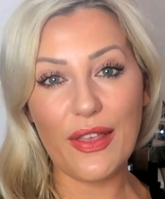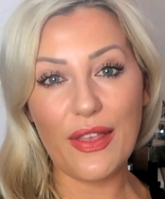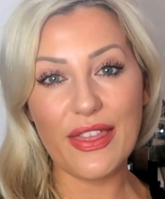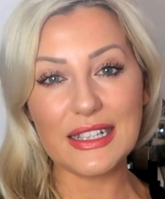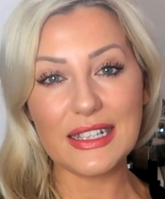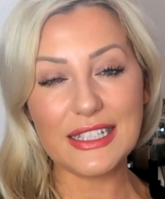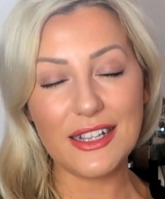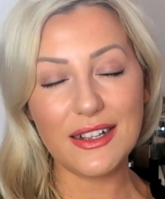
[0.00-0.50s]
then
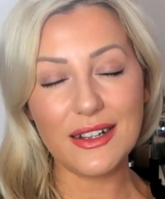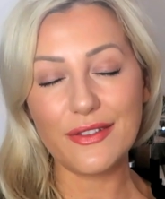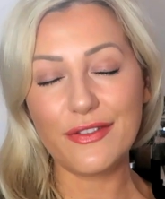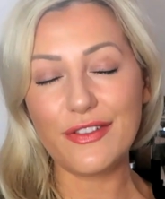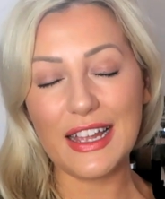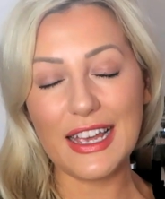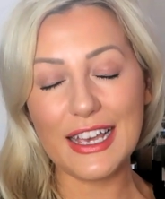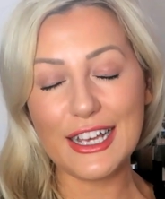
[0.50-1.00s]
that's
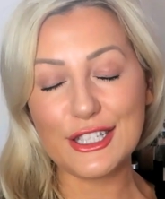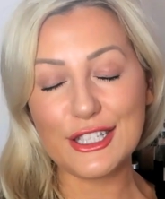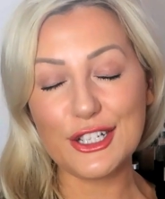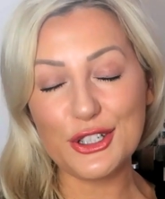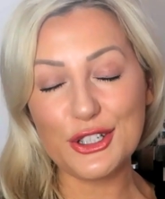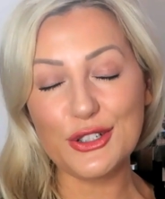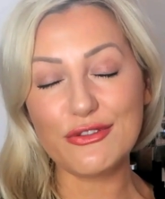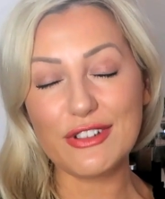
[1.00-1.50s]
lovely, because I
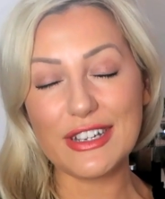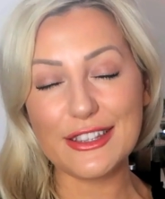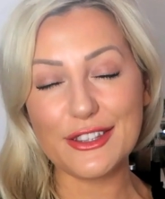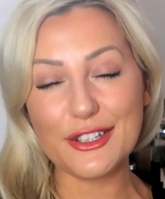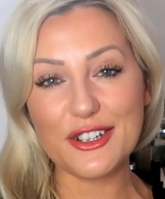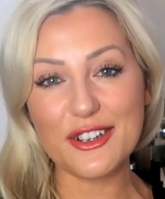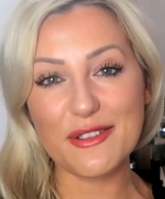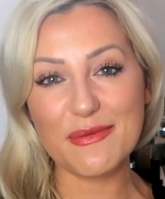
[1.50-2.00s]
do
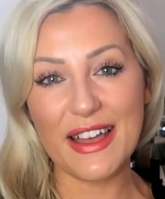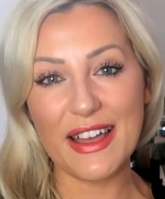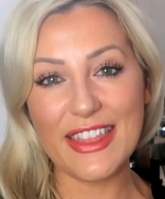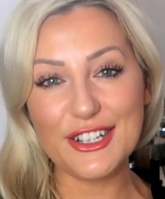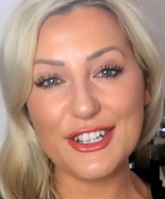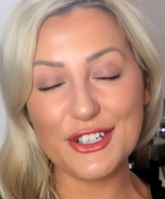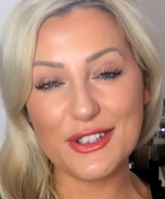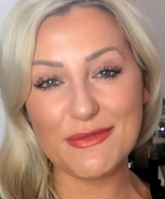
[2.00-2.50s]
read them
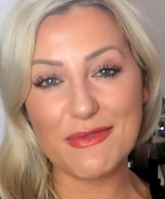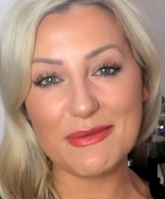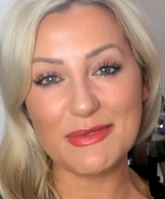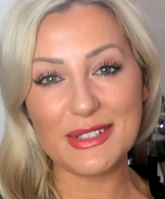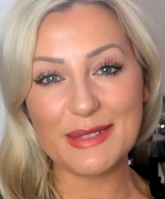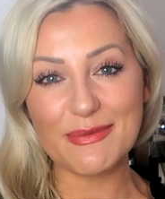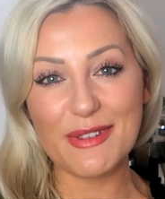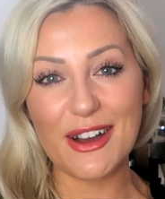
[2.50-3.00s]
and they do make
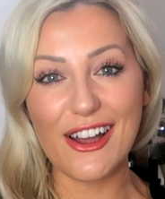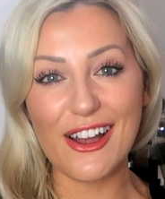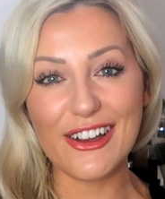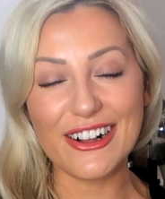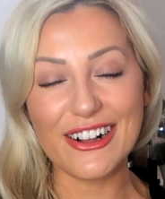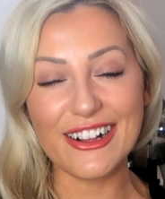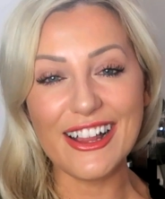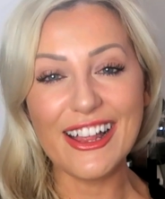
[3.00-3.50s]
me
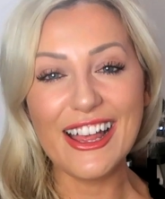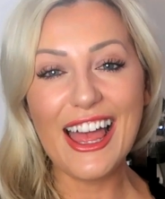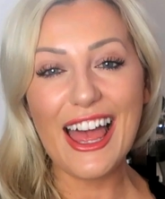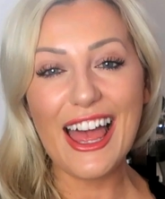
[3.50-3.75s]
smile.